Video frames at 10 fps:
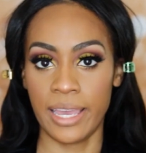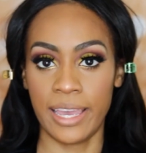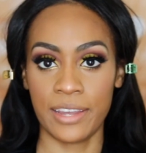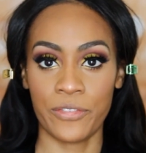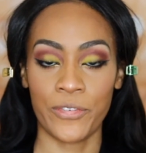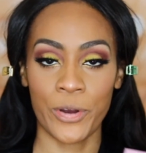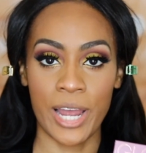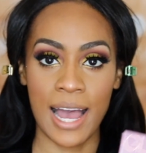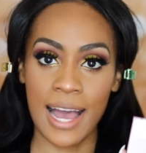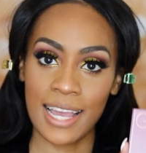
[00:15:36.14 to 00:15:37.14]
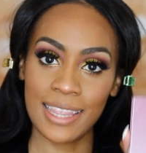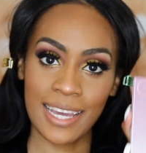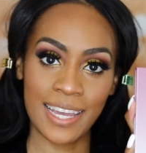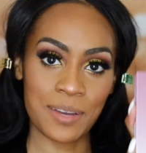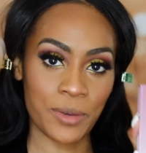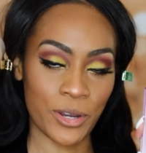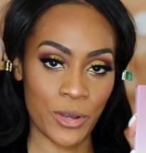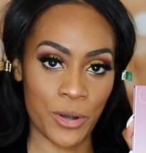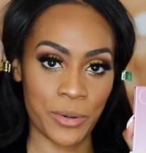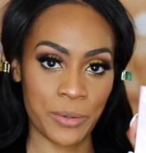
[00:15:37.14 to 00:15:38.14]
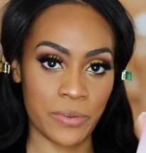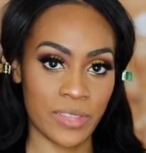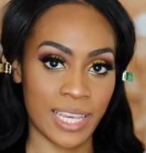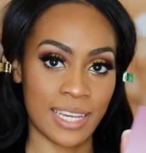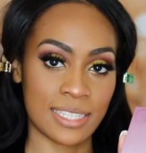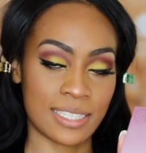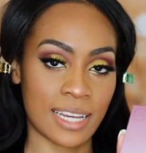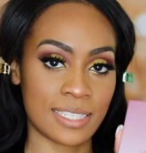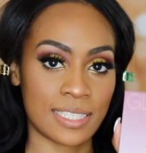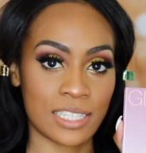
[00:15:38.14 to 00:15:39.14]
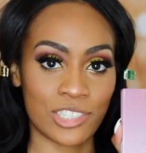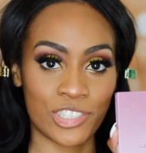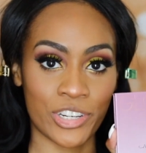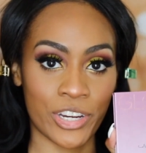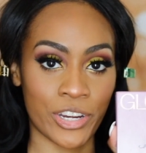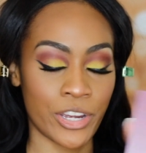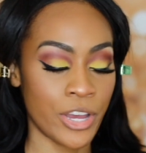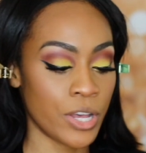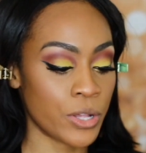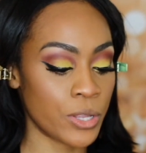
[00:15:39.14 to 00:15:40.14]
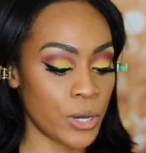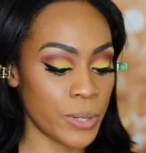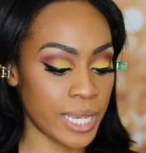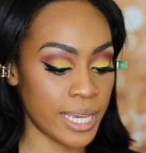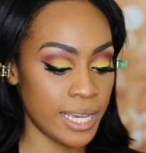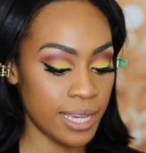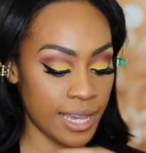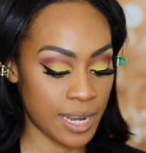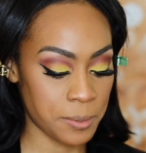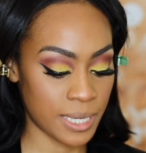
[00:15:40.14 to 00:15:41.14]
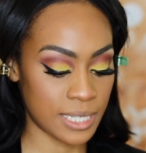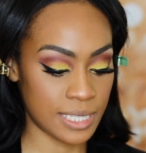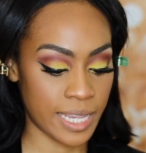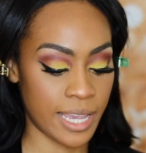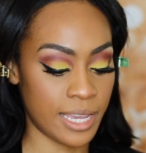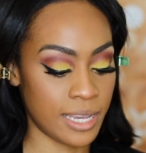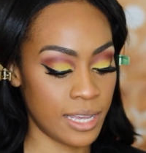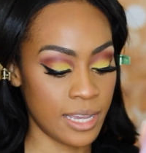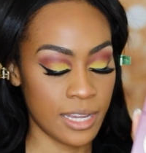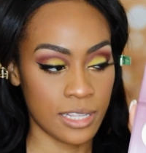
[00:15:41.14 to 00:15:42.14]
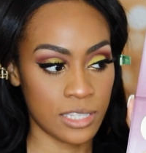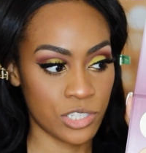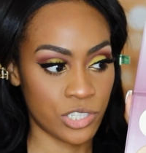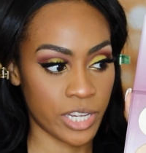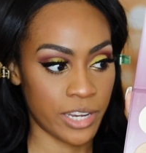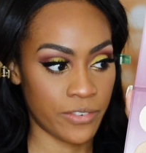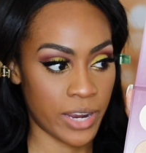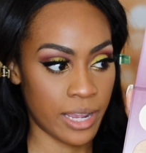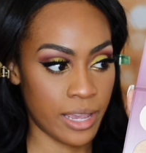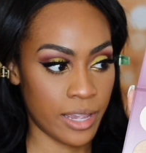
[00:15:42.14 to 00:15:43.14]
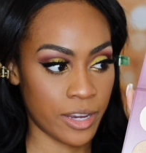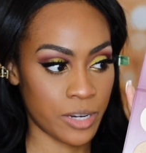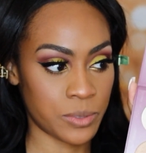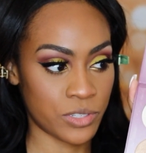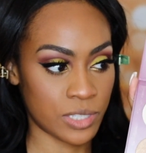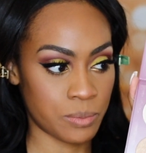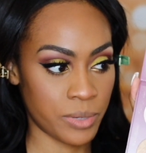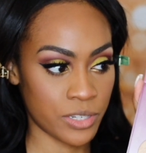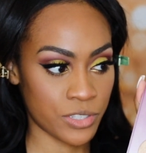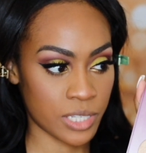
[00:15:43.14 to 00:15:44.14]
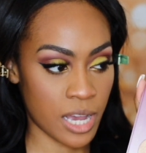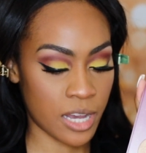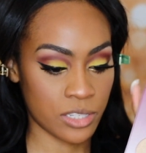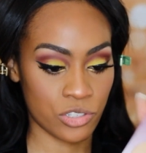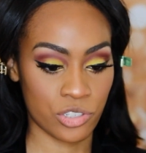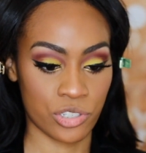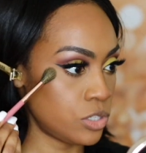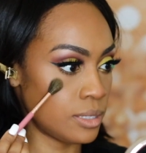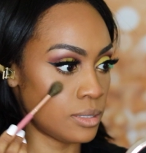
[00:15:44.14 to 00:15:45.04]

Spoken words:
And for a highlight, I'm going to go in with the Anastasia Sugar Glow Kit, and I'm going to take this shade right here, which is Butterscotch.